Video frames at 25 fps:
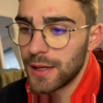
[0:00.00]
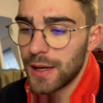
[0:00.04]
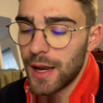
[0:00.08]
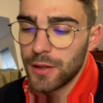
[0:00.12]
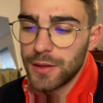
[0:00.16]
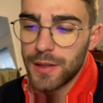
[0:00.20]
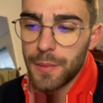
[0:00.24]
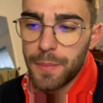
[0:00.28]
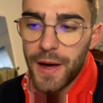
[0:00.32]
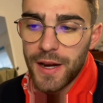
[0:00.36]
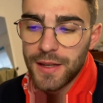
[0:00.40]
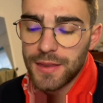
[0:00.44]
now
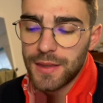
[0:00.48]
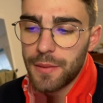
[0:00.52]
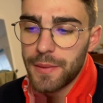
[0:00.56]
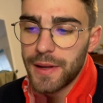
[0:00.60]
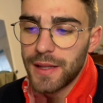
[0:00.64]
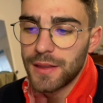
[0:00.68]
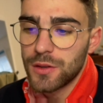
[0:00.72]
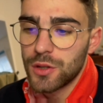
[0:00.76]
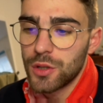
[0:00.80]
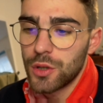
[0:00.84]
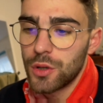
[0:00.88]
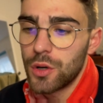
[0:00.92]

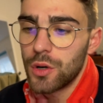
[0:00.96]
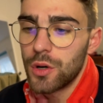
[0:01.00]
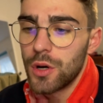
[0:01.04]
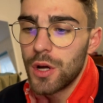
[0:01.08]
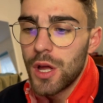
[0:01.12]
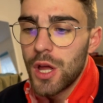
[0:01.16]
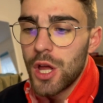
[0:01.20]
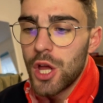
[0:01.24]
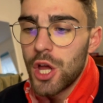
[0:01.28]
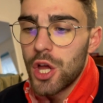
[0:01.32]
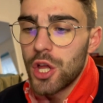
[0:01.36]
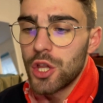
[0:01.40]
departamento
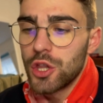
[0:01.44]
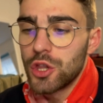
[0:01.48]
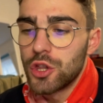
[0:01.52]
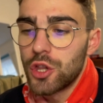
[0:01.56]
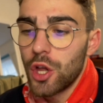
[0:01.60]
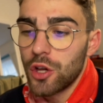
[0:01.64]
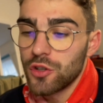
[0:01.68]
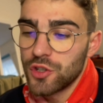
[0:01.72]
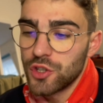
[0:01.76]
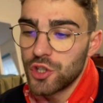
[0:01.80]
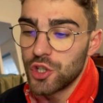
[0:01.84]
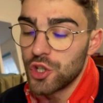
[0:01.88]

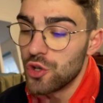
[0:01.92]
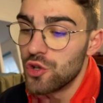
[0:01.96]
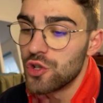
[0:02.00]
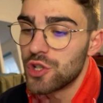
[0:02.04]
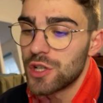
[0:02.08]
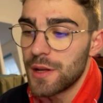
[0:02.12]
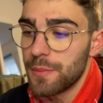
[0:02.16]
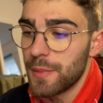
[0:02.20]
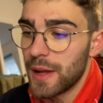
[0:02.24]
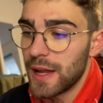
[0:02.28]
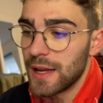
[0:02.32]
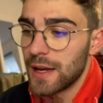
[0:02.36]
doesn't
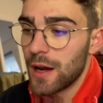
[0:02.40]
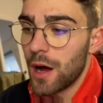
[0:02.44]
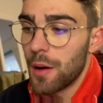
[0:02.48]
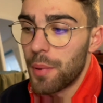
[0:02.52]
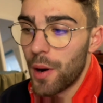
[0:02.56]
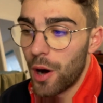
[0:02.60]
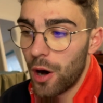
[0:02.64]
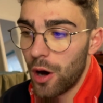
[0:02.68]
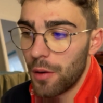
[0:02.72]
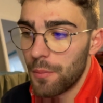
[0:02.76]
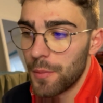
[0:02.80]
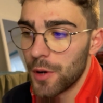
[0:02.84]
usually mean
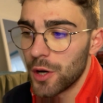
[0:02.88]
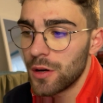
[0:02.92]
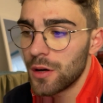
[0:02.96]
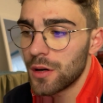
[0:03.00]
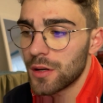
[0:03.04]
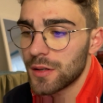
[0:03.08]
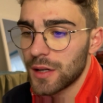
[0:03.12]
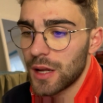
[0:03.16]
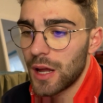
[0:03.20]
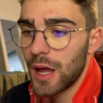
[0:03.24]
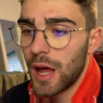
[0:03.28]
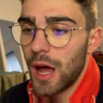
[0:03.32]
apartment.